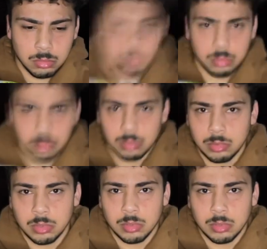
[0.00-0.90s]

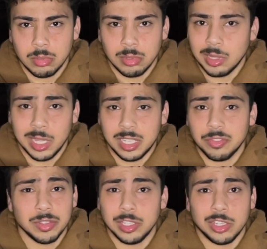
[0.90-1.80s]
I
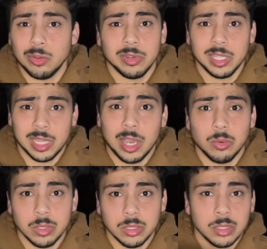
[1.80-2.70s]
definitely don't need that
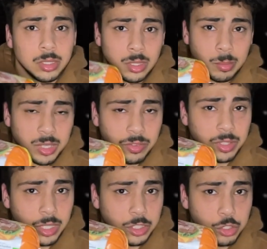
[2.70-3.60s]
one. I'm
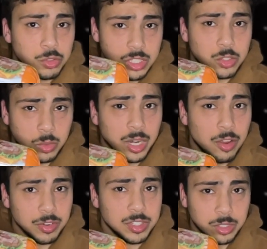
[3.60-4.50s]
definitely going to choose this one
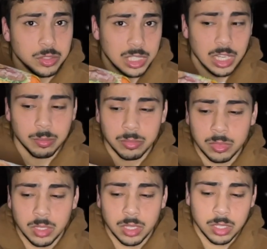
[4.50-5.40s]
every single time.
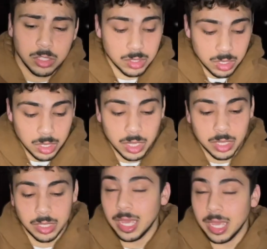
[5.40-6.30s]

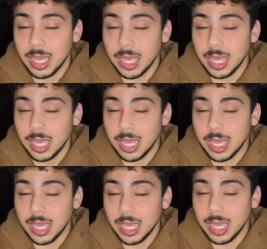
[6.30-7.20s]
Yeah, it's going to take a little
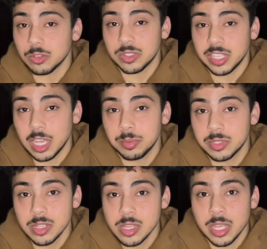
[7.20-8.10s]
bit extra steps
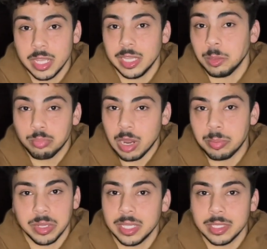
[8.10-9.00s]
and like
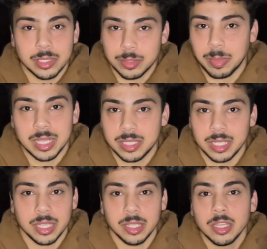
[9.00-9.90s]
prepping it,
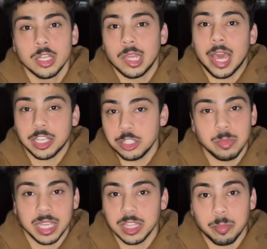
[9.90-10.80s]
spicing it, actually
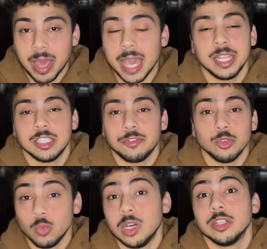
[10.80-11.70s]
making the patties if you
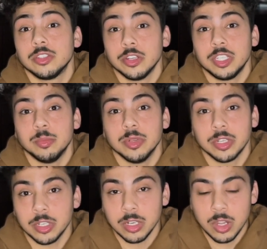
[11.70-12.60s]
want a turkey
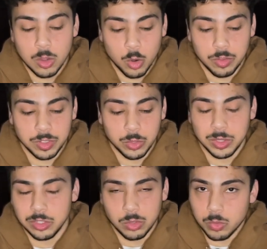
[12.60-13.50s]
burger, or even doing
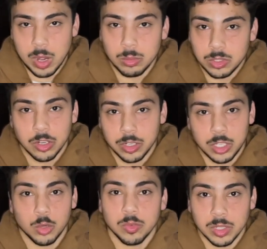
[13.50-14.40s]
just ground
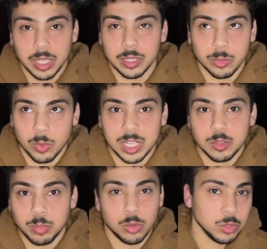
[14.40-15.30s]
turkey over like a rice
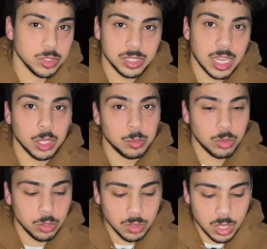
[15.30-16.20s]
bowl or salad
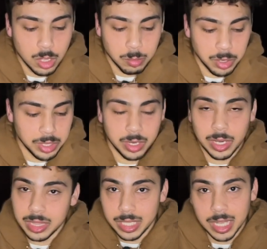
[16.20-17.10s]
bowl. But
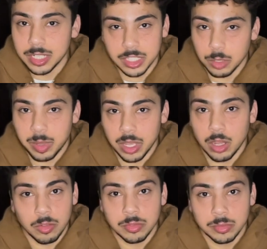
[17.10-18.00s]
in the end, it's going to pay off.